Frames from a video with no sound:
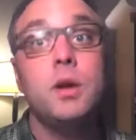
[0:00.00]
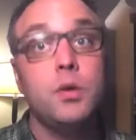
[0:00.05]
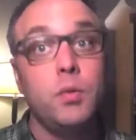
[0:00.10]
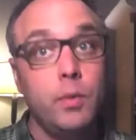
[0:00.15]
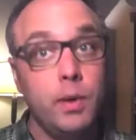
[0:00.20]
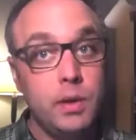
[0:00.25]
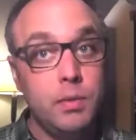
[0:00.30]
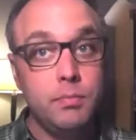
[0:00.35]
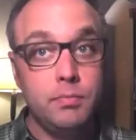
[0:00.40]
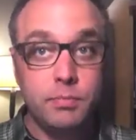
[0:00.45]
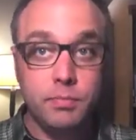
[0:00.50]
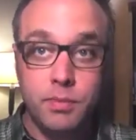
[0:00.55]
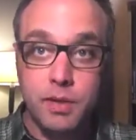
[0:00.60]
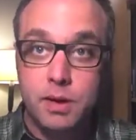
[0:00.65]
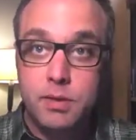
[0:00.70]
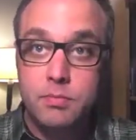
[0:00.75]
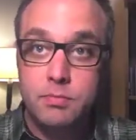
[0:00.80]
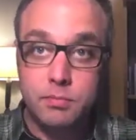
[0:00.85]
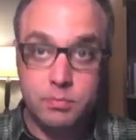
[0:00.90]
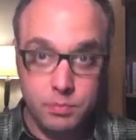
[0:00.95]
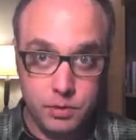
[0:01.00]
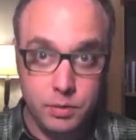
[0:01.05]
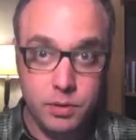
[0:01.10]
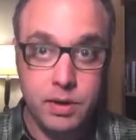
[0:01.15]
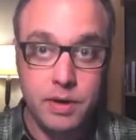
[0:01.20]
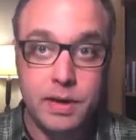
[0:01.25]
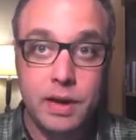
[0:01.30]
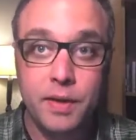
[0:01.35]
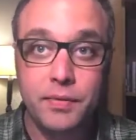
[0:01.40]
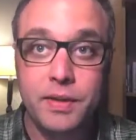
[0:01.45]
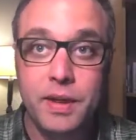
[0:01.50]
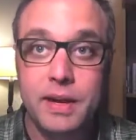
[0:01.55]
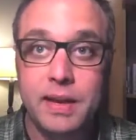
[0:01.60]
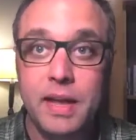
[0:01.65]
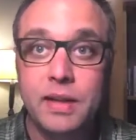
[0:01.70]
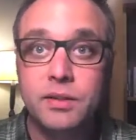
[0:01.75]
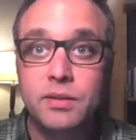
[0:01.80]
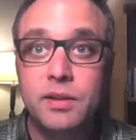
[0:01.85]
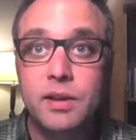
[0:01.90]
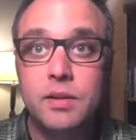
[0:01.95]
well, then you can count that
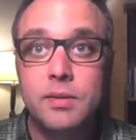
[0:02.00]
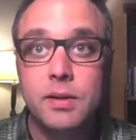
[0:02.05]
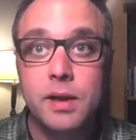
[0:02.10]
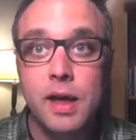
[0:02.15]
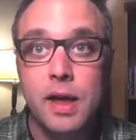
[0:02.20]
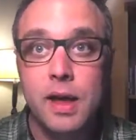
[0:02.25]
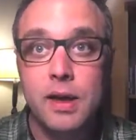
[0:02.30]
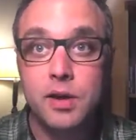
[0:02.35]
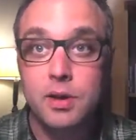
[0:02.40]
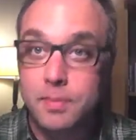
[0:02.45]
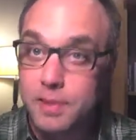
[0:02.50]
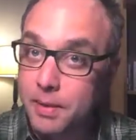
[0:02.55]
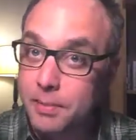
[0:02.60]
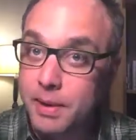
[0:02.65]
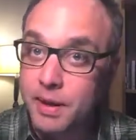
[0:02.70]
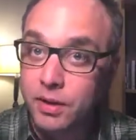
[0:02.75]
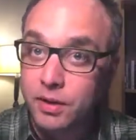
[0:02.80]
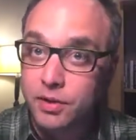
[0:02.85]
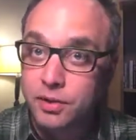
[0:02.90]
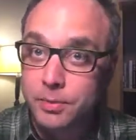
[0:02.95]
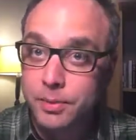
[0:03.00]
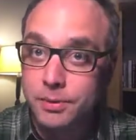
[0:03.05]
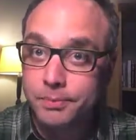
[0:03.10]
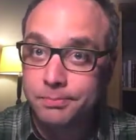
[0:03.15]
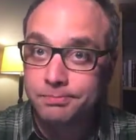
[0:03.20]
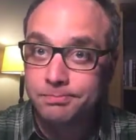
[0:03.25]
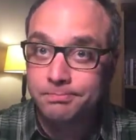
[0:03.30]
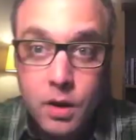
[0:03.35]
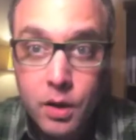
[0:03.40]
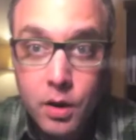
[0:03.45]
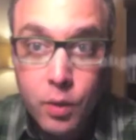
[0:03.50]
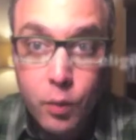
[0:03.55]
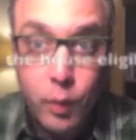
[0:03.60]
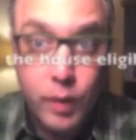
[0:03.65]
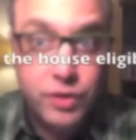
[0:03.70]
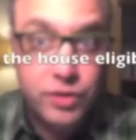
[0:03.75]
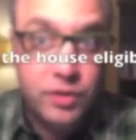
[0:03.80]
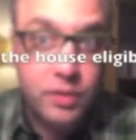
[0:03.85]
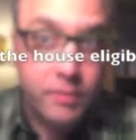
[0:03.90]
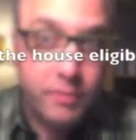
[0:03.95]
against it and you may be eligible.
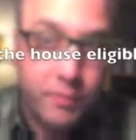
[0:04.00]
Question